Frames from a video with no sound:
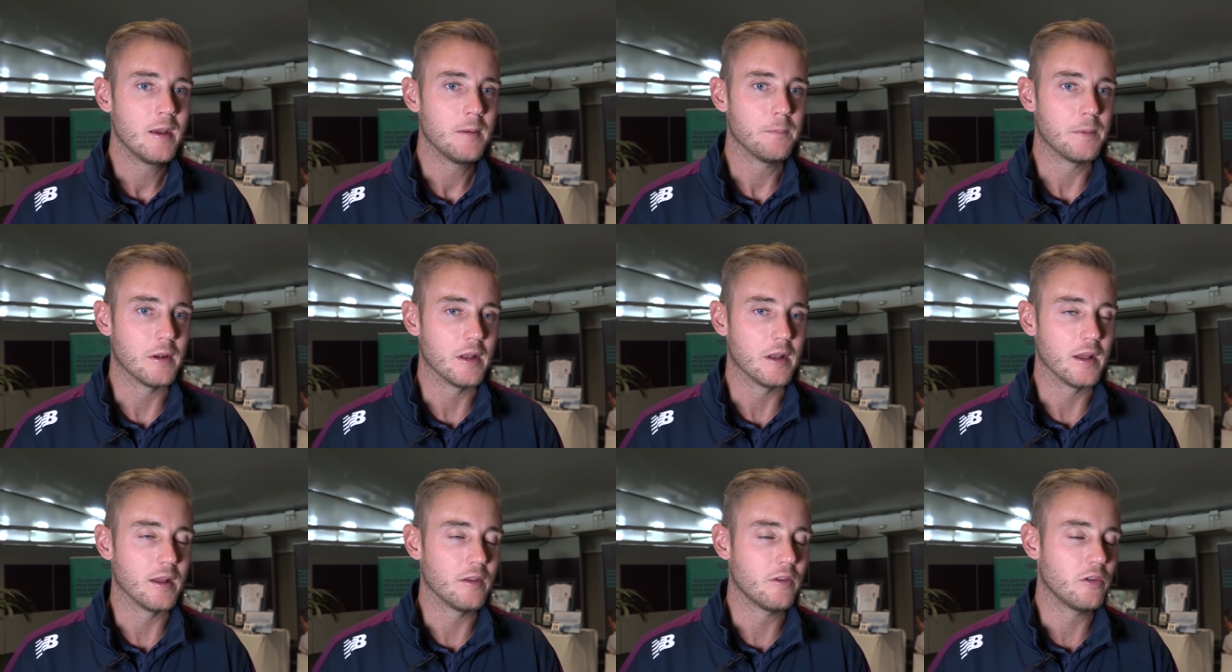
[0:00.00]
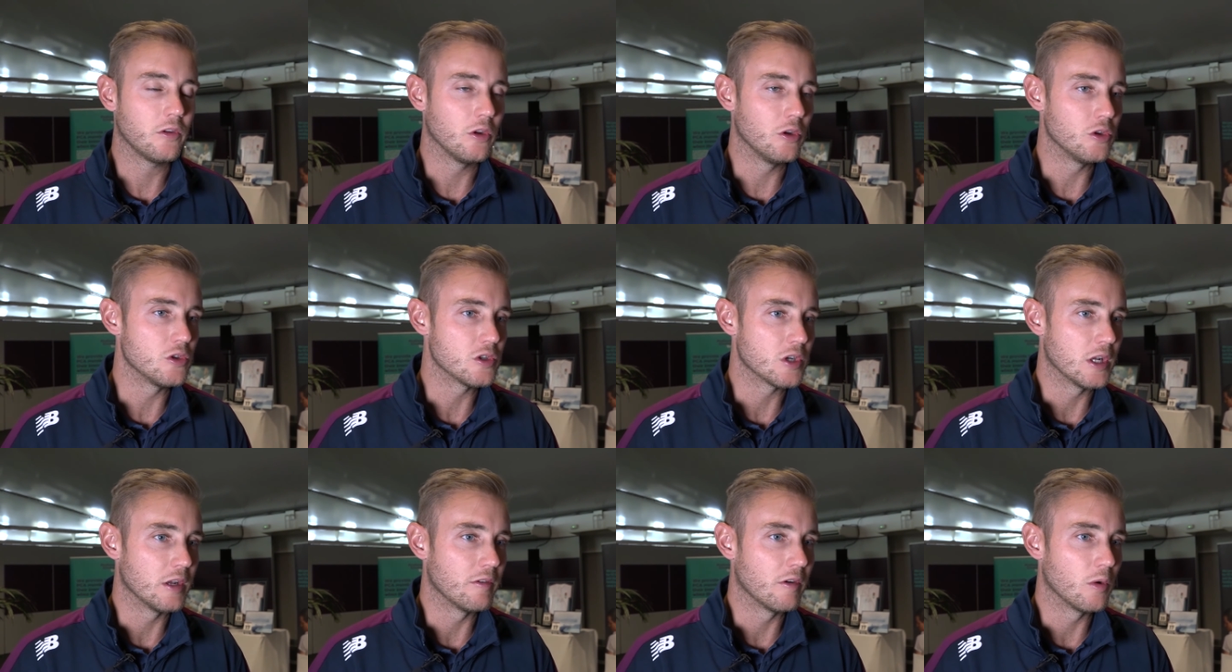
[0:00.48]
but it is
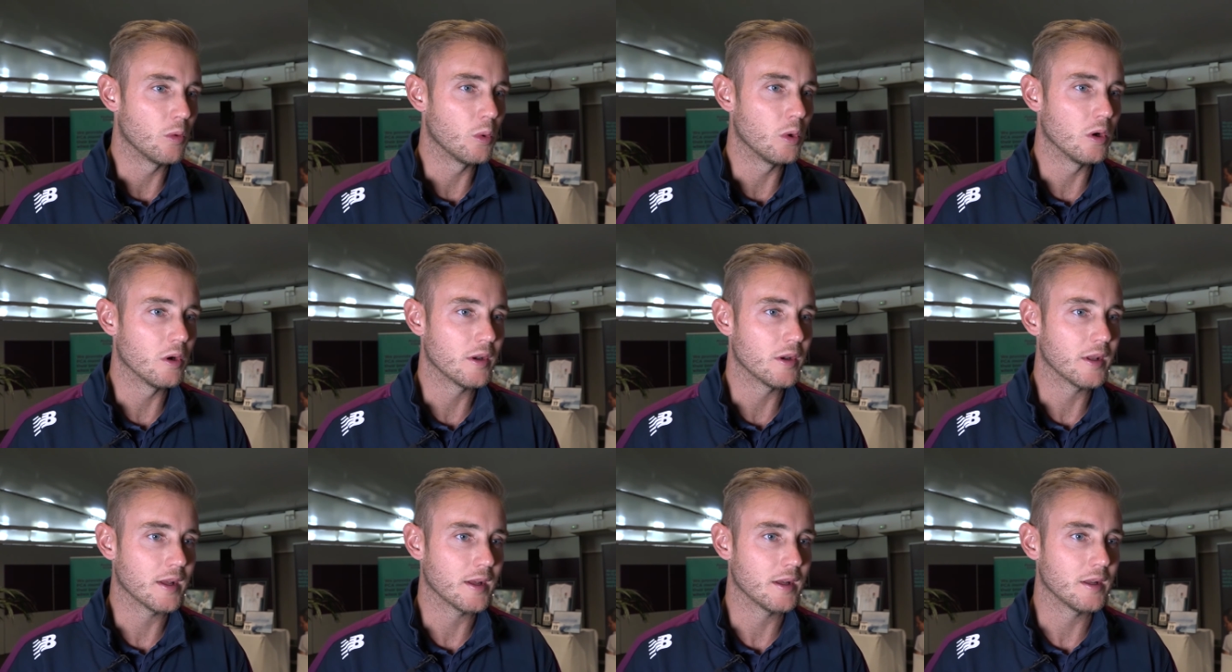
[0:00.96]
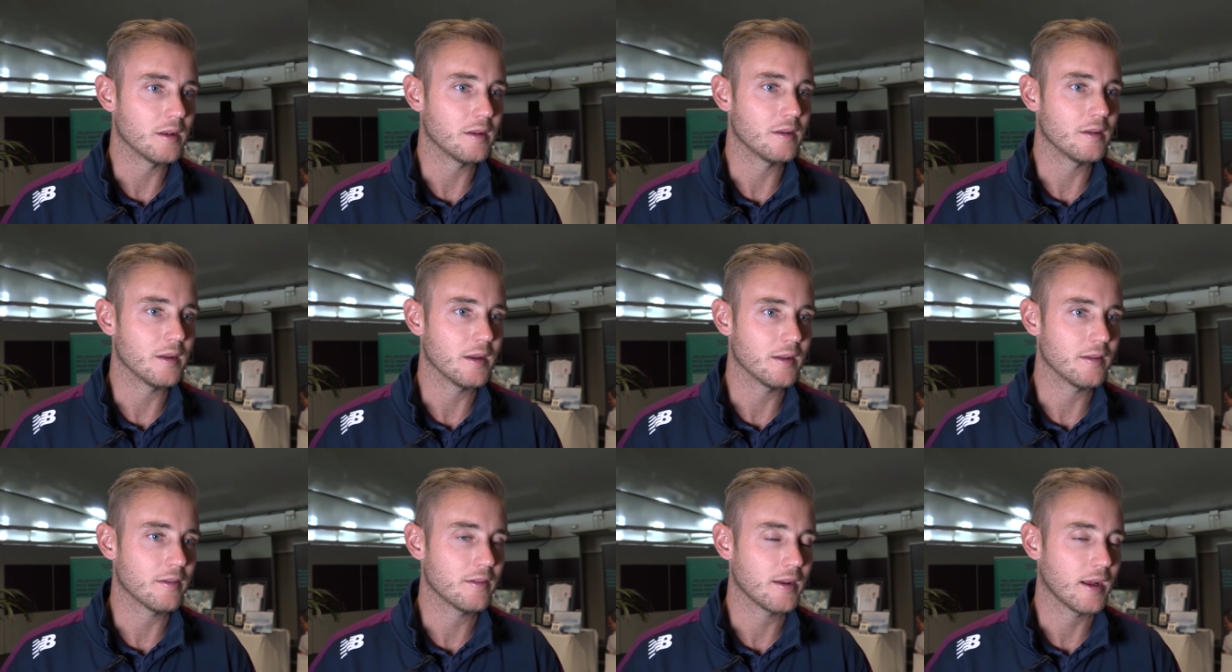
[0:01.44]
hugely rewarding and,
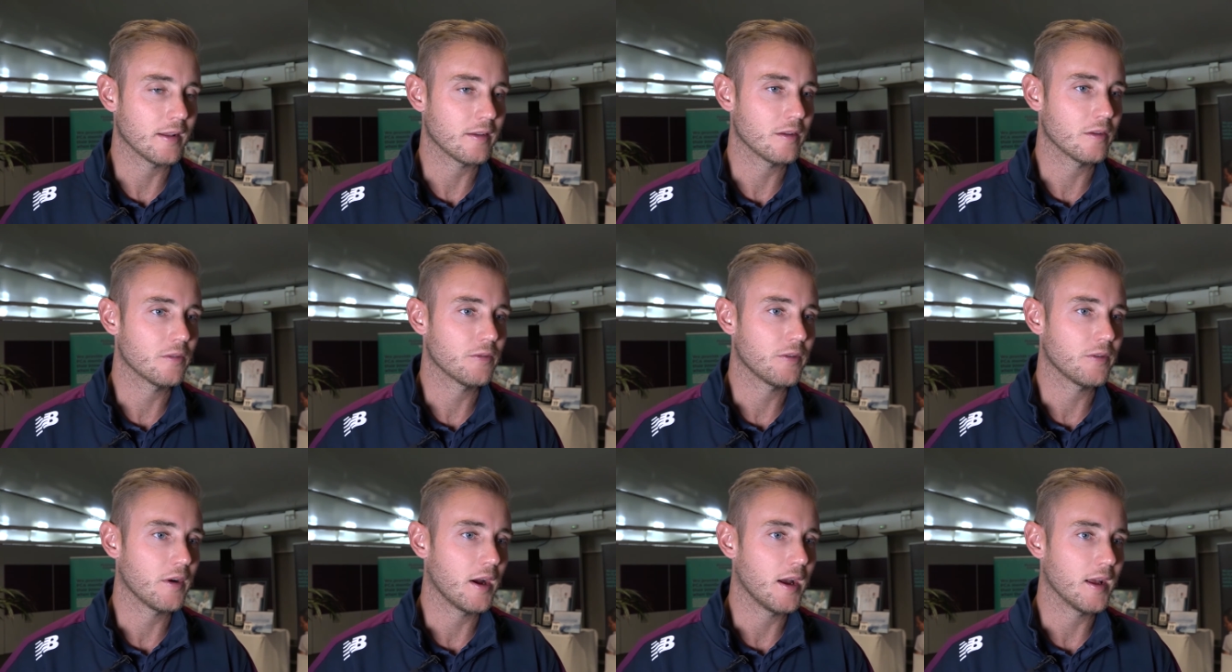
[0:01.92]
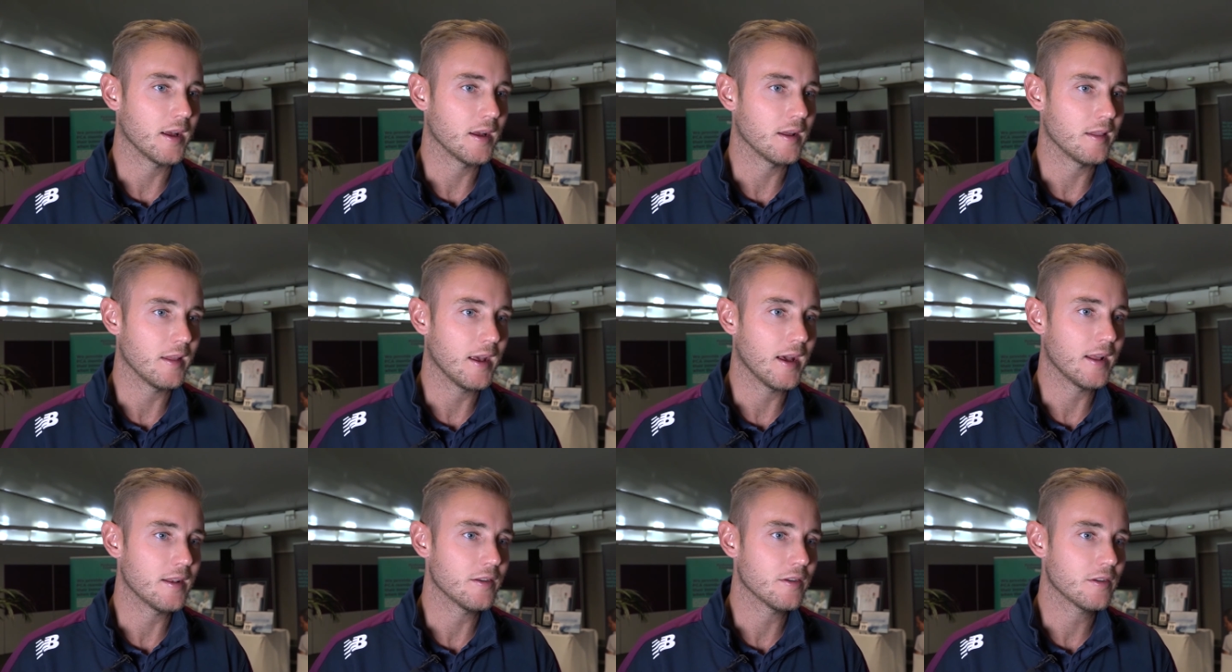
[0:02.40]
and satisfying at
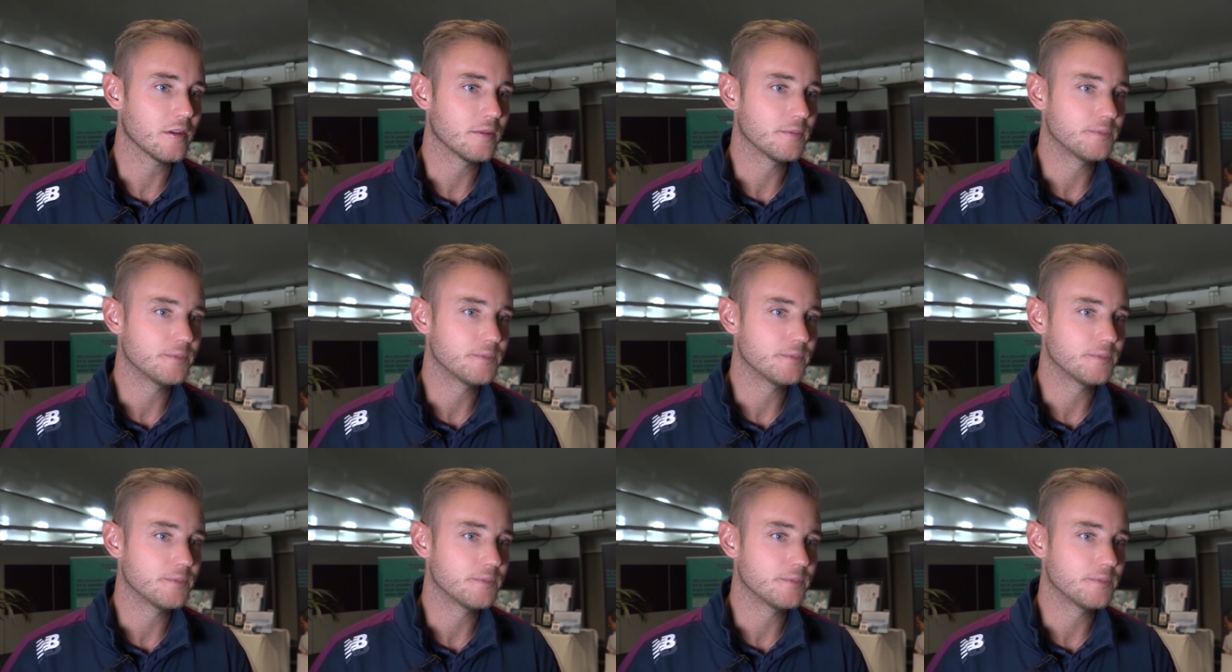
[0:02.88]
the end.